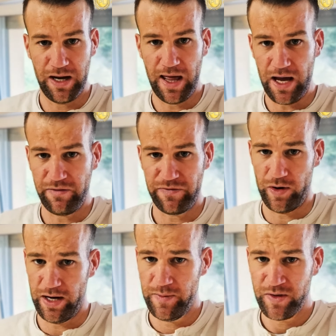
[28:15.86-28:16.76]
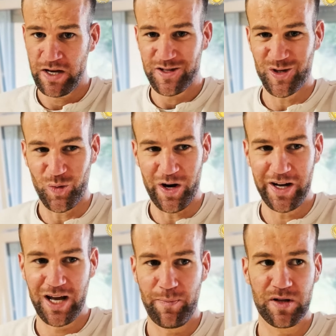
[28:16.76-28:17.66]
life, right? So
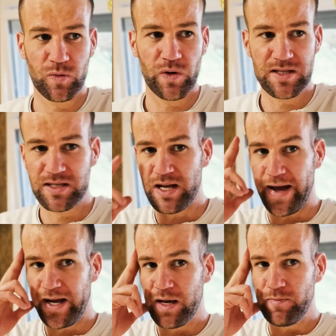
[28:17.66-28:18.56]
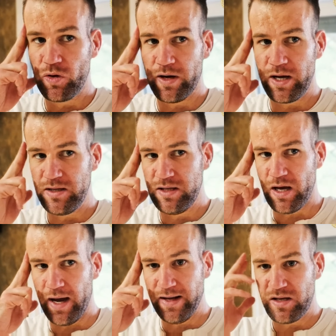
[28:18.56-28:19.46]
what happened was I came to an
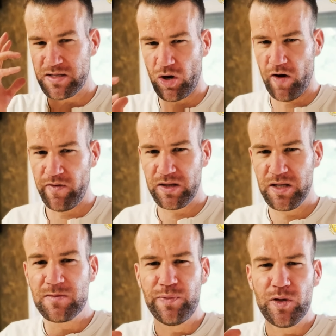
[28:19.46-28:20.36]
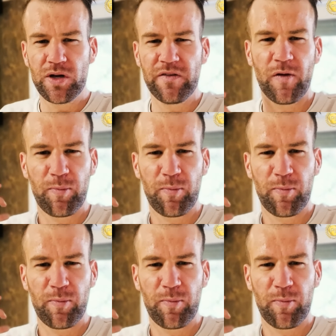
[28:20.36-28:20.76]
idea, I discovered this beautiful